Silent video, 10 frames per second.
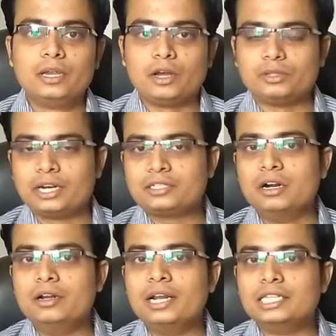Now there are
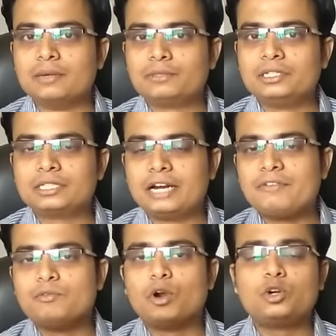certain assumptions that
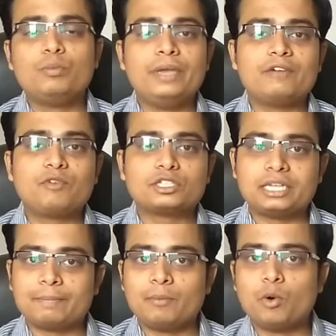we've got to make for
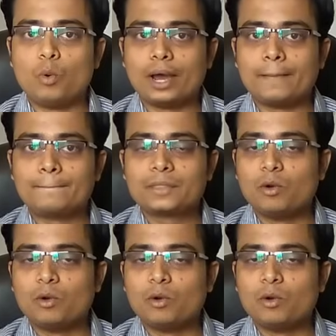step number one.